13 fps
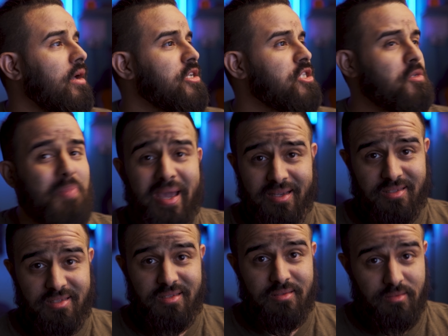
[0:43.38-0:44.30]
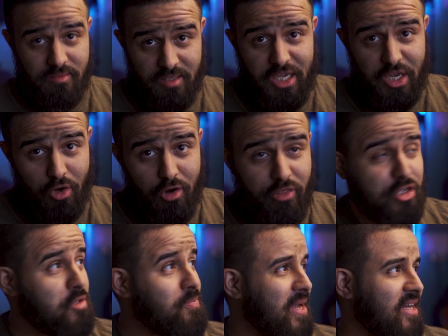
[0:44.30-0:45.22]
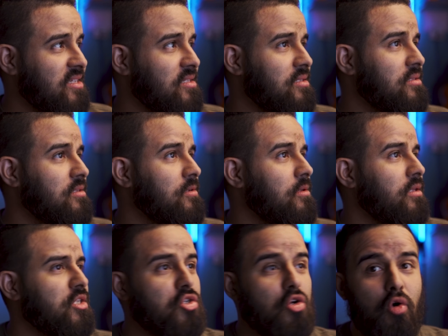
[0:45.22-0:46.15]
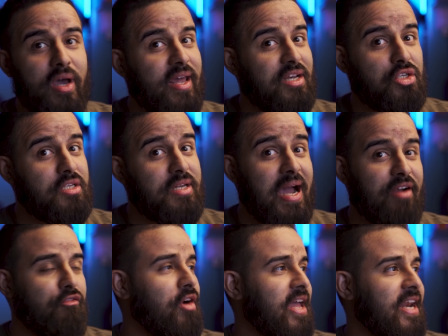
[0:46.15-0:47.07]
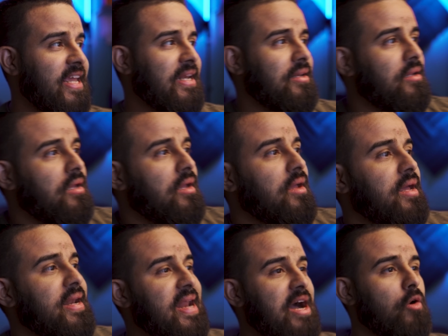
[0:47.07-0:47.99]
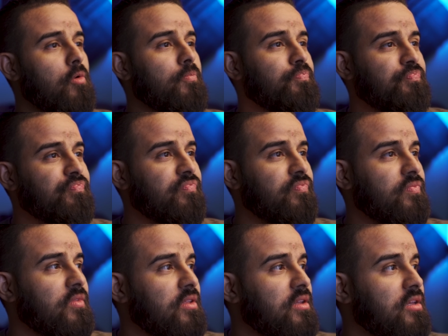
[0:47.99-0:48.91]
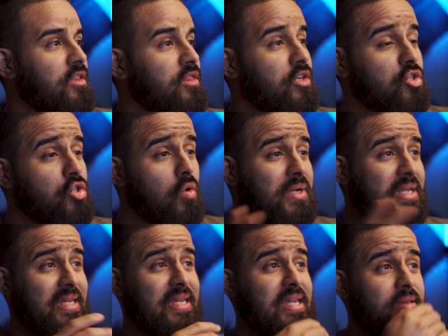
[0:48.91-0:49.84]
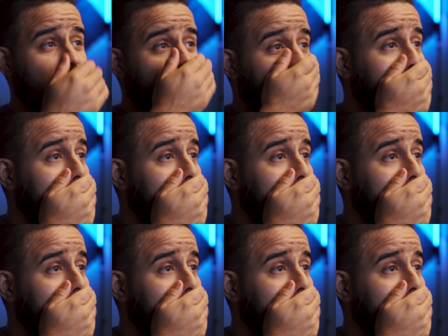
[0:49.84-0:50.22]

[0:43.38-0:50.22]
Specs. Here are the specs. Let's go ahead and dive right in. Now, the Sony E